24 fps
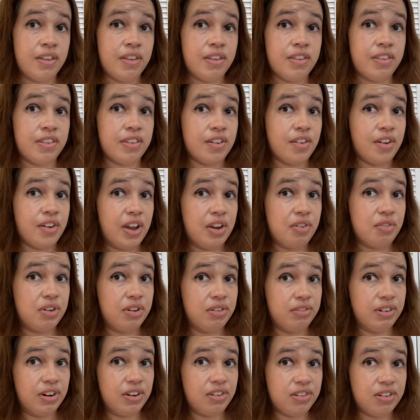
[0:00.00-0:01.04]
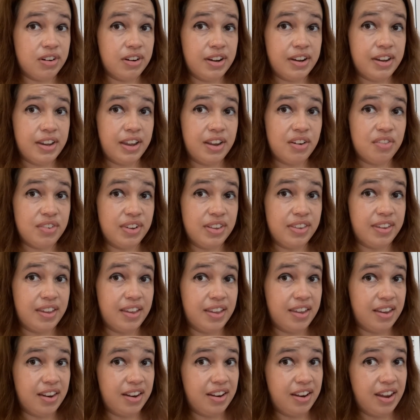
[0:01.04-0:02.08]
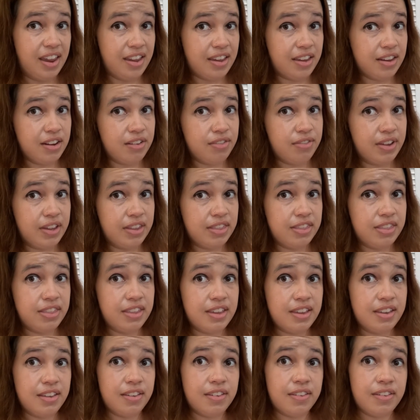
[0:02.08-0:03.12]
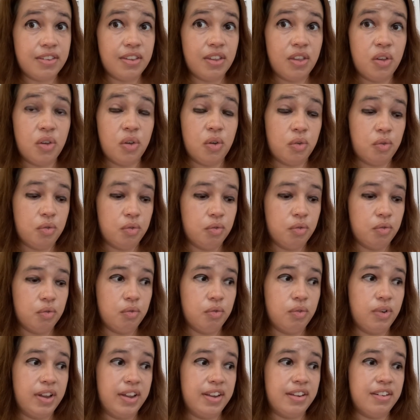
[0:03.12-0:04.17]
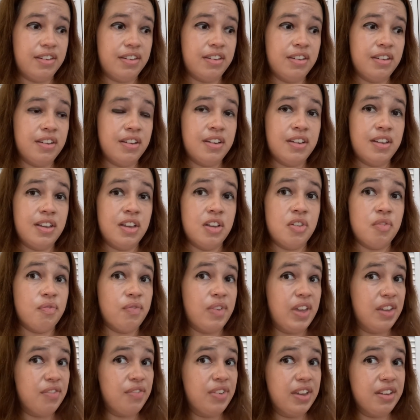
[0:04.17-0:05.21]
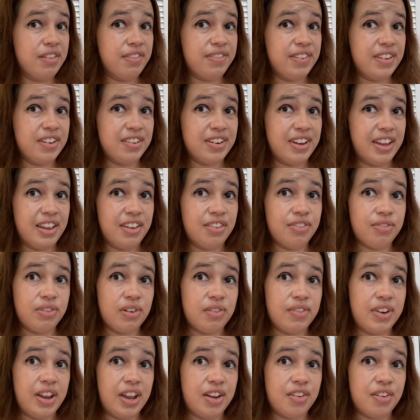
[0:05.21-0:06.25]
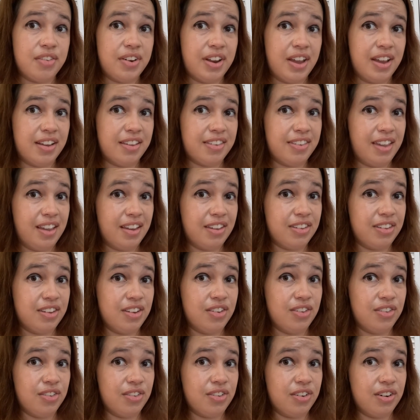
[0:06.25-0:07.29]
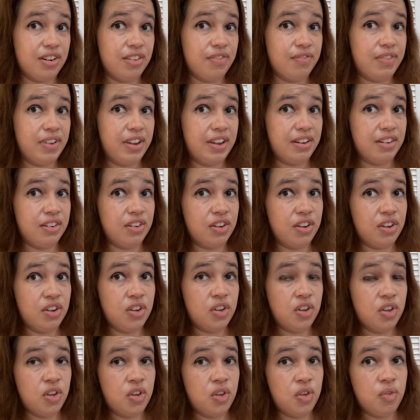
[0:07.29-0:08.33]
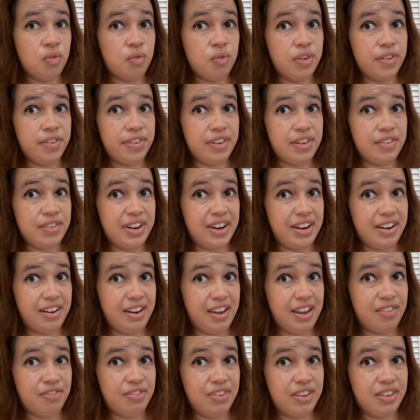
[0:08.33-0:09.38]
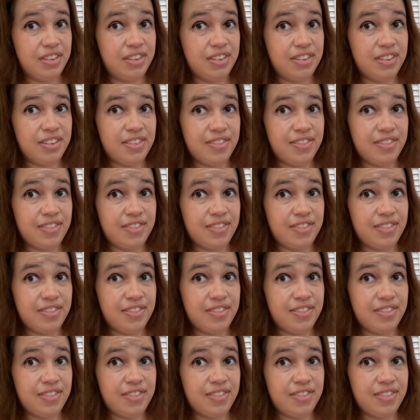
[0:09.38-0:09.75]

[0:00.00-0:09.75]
So I will record again once I get a negative on these, which maybe a few days from now. I'm not exactly sure, but we'll see when it happens.